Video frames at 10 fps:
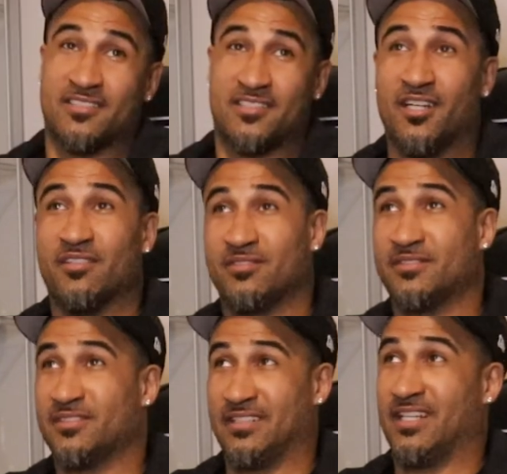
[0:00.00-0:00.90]
is tough.
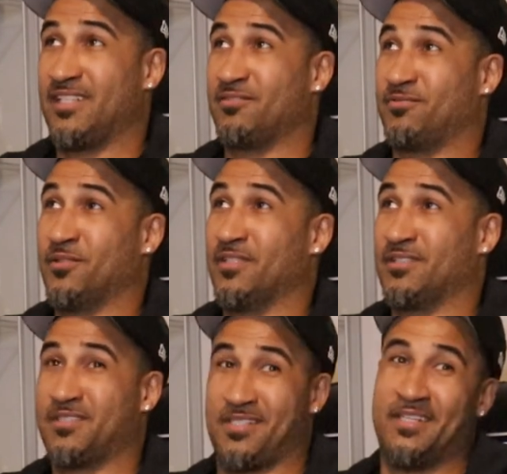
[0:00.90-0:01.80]
Right. Like
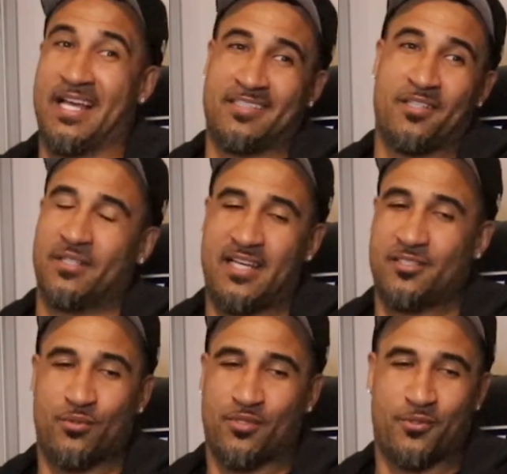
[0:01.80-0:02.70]
for it got some
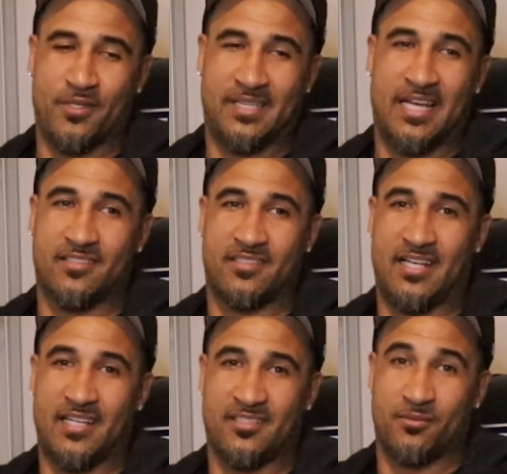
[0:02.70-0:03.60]
cats who want not score a thousand in
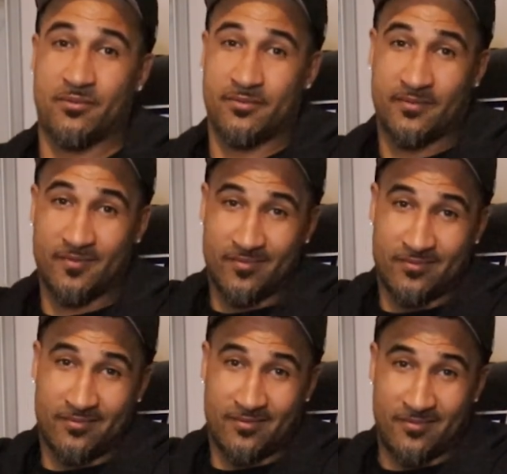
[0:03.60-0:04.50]
high school. That.
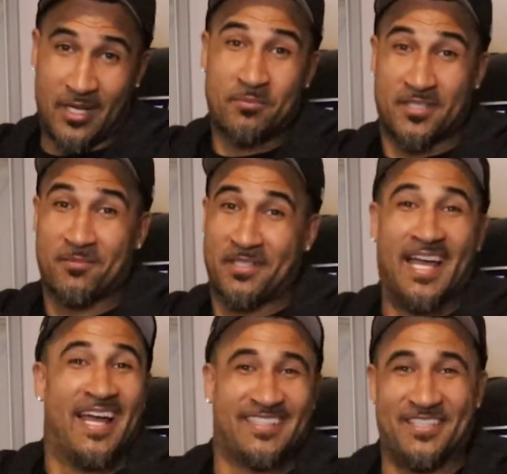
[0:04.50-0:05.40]
I'm some
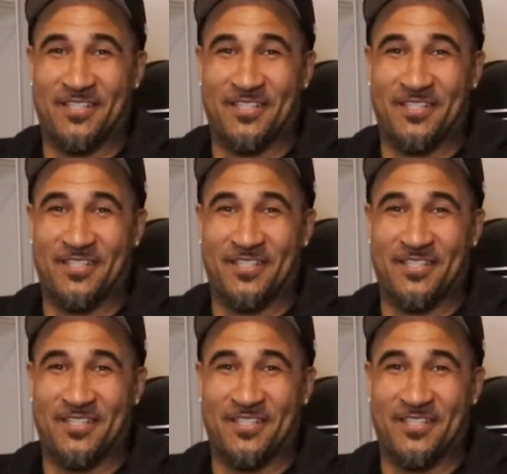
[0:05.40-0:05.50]
See,